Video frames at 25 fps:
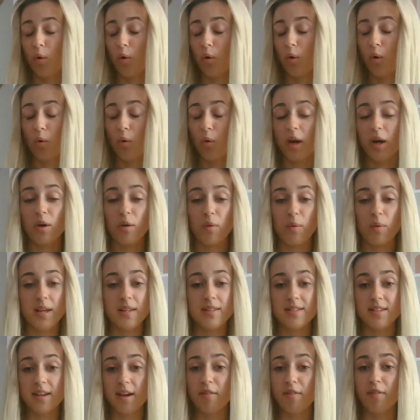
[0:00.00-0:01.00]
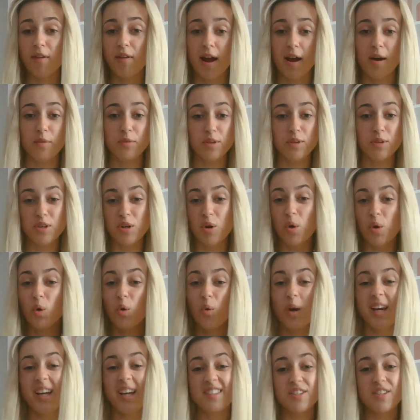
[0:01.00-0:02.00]
quick wins around,
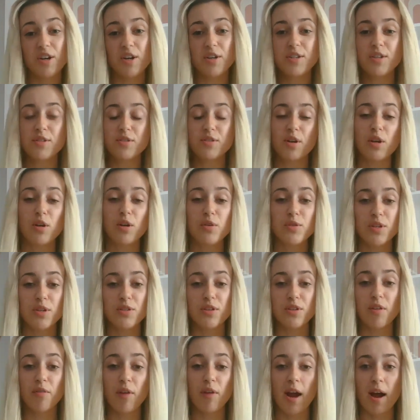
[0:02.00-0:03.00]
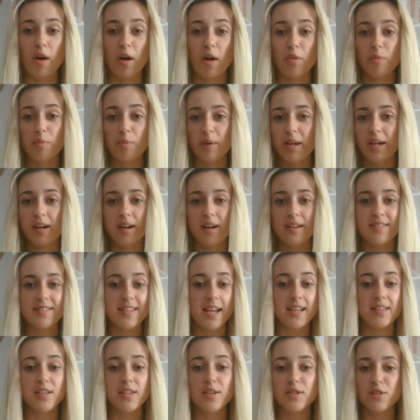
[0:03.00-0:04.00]
quick and dirty solutions around because
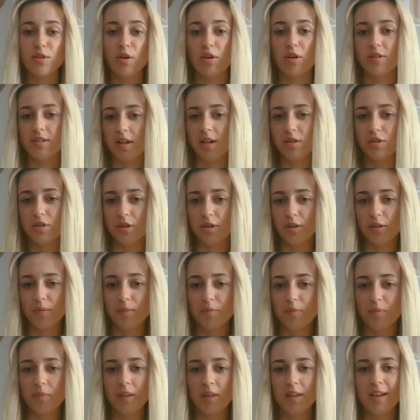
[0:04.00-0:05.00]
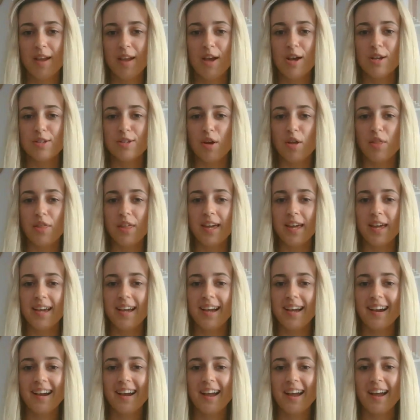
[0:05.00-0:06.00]
data is not essential? So I
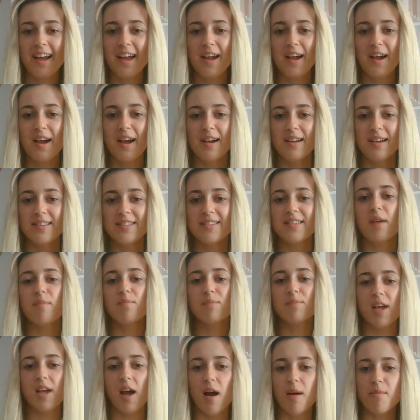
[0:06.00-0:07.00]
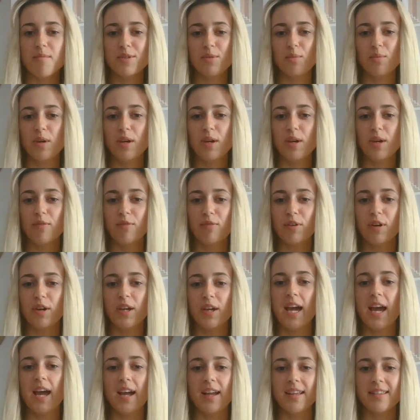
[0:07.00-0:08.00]
think sometimes we
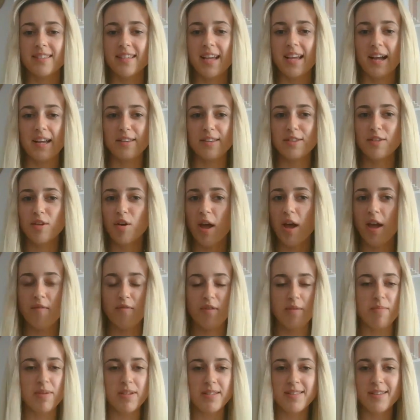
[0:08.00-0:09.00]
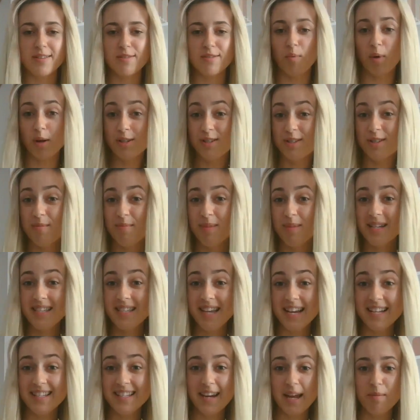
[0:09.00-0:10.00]
forget that not every business wants to be
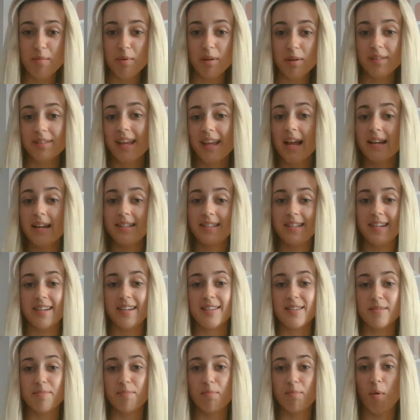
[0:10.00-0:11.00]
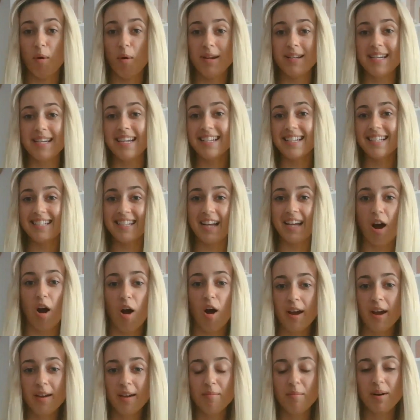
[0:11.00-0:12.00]
data enabled at this point in
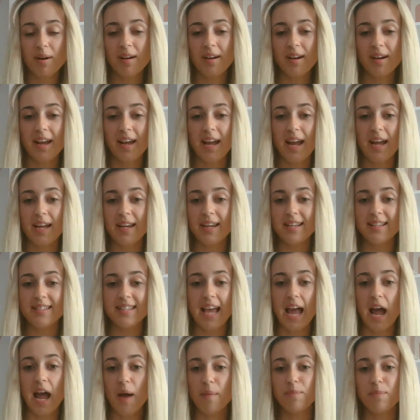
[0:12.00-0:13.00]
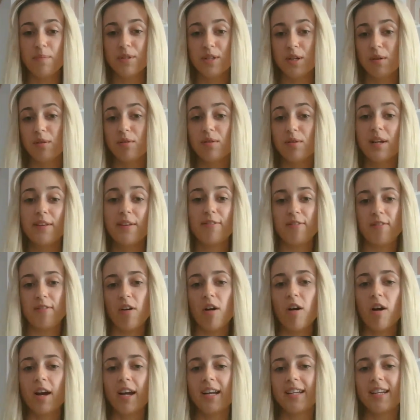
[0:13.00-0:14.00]
time. And it's absolutely
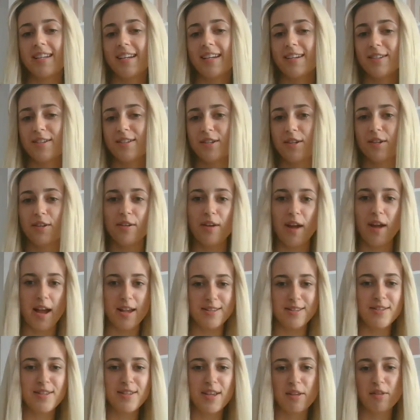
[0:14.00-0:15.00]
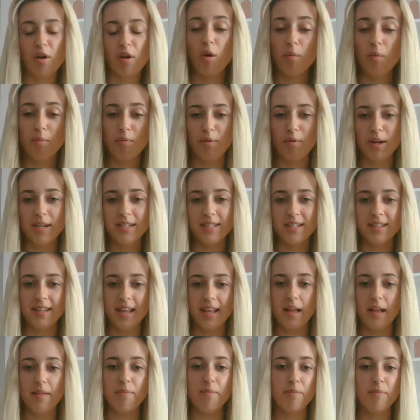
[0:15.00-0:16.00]
fine then to, as you said, operate in
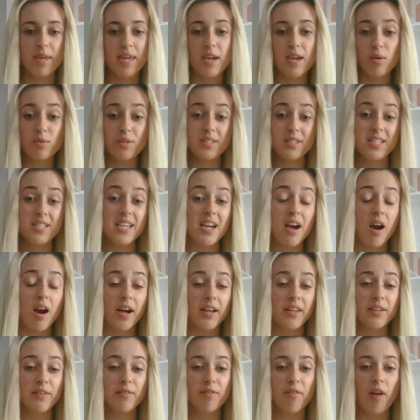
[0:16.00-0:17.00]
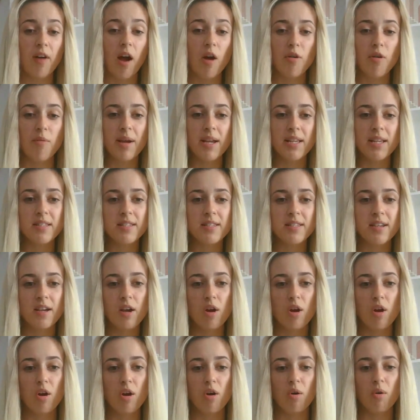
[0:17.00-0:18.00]
that POC environment,
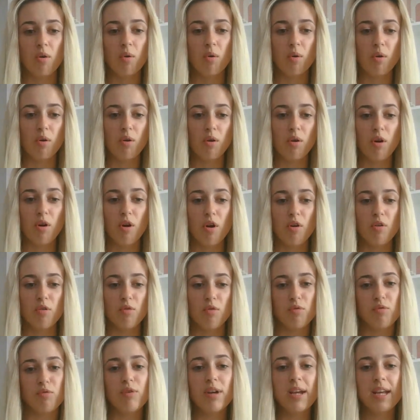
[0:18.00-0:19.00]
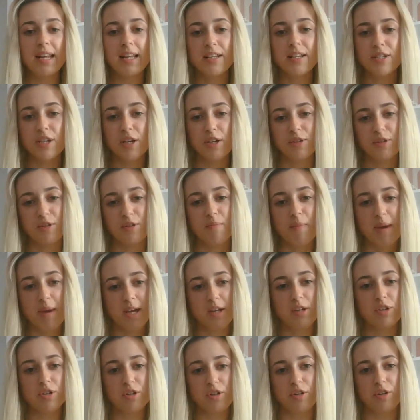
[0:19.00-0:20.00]
or really just to
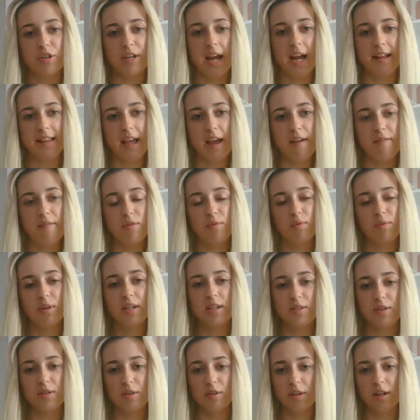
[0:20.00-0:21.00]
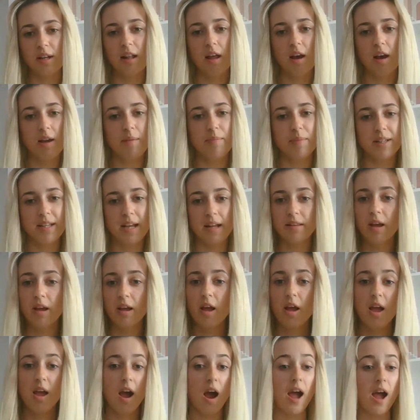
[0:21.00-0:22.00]
make sure that everyone is on alignment, that
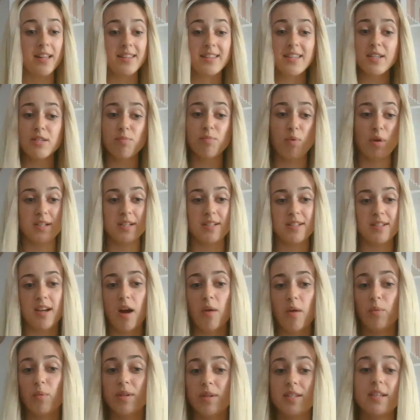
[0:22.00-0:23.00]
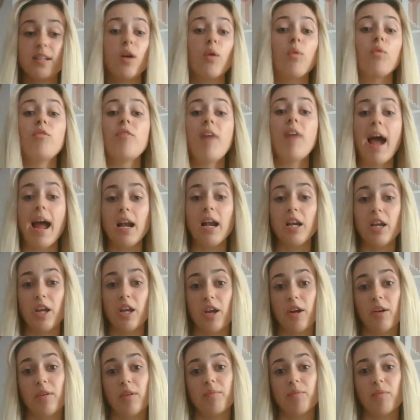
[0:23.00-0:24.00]
at this point in time, we see no
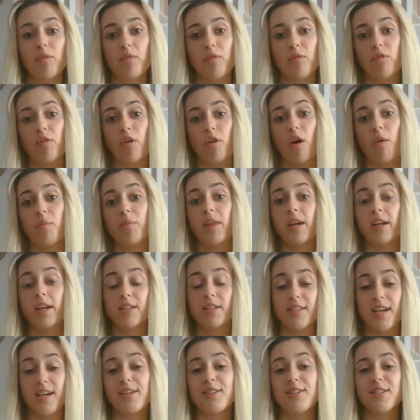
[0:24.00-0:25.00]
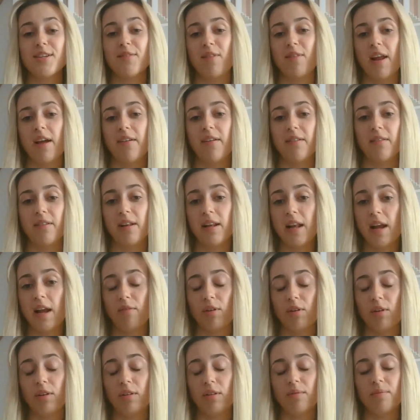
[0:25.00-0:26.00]
value from the executive
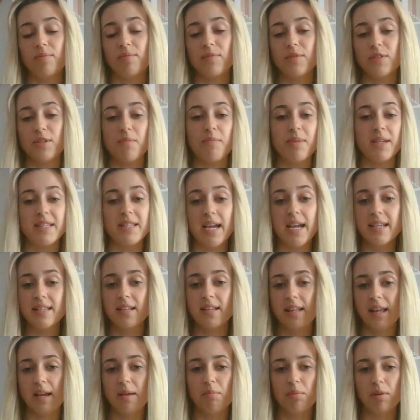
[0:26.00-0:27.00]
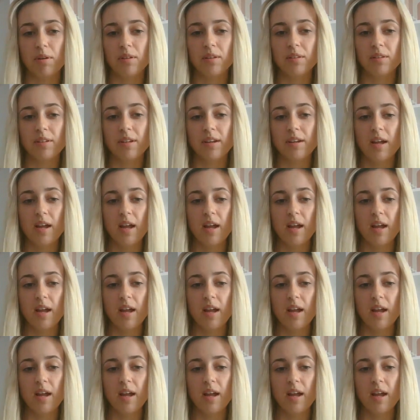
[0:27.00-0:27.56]
level to be data enabled.